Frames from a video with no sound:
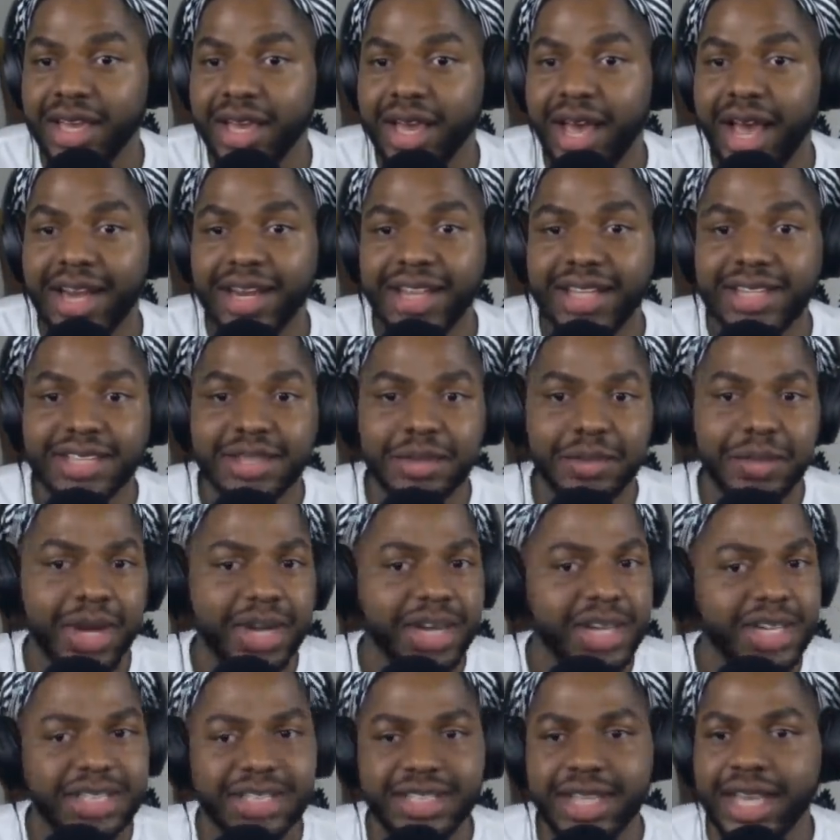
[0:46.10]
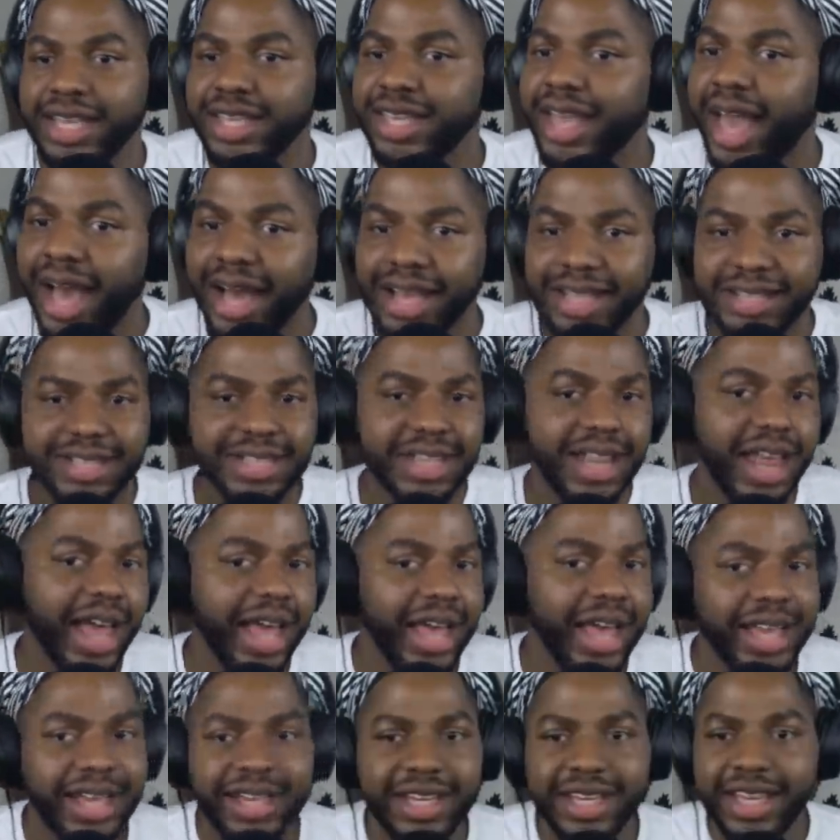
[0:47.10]
I need somebody to say yes.
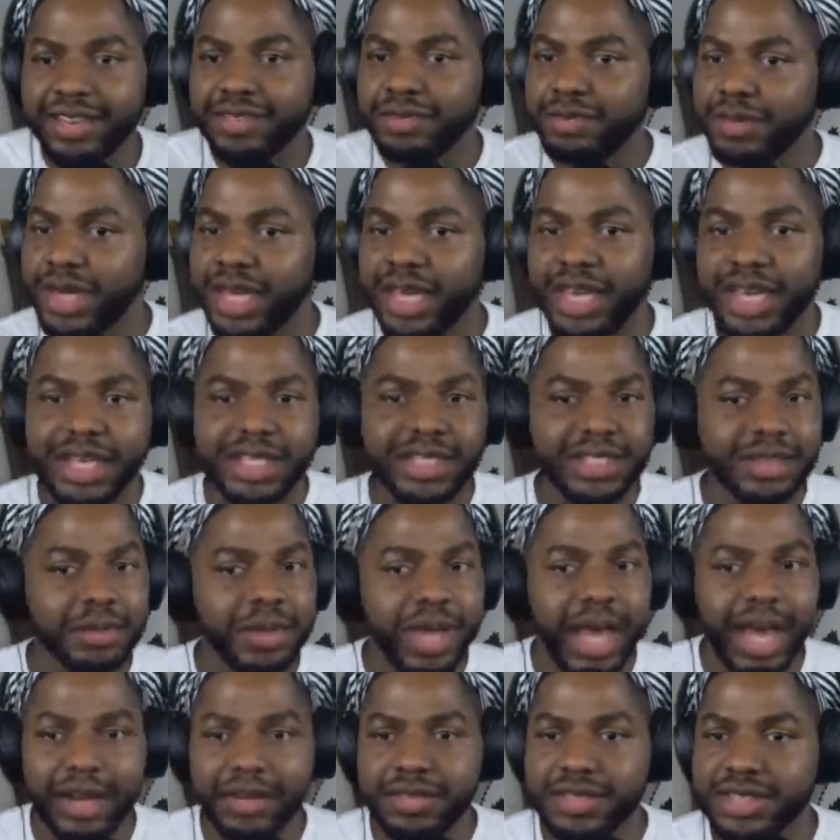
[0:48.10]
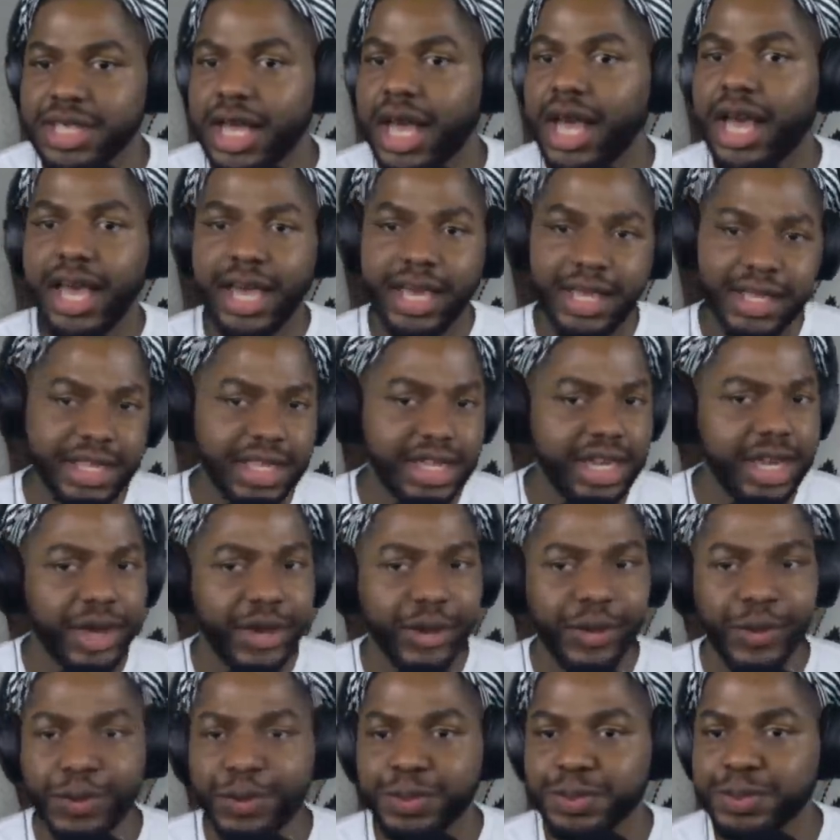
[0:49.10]
Like, give me some kind of sign, you
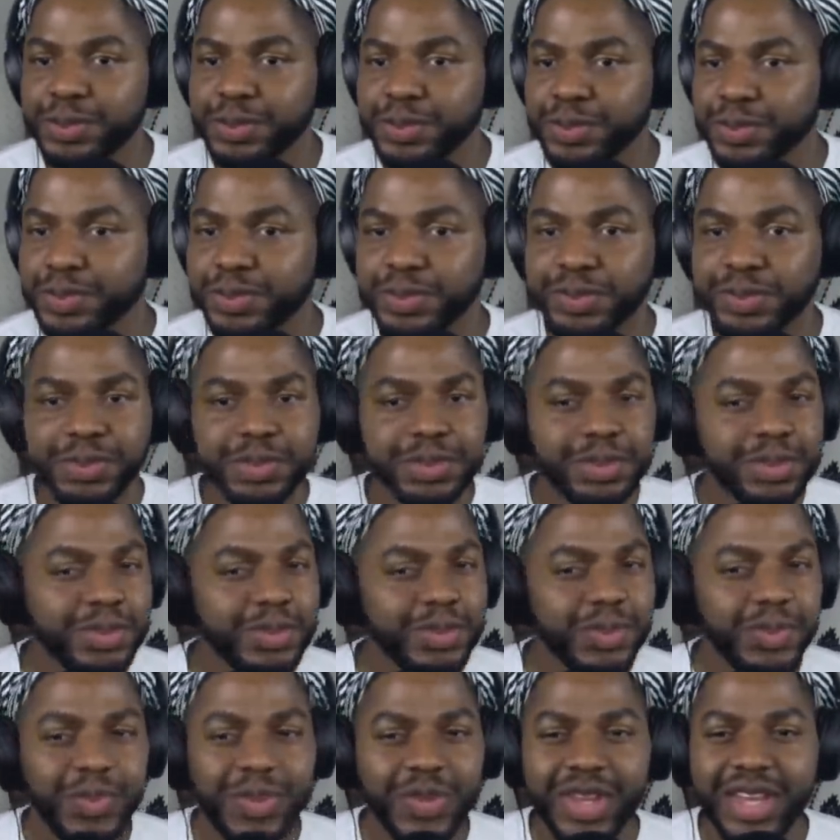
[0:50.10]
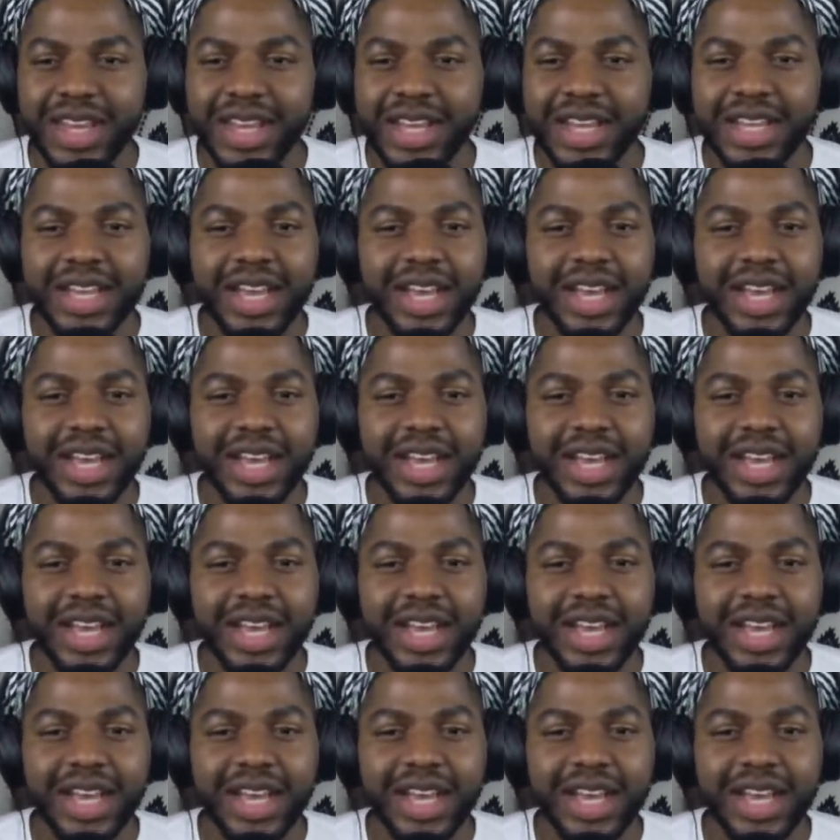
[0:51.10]
know?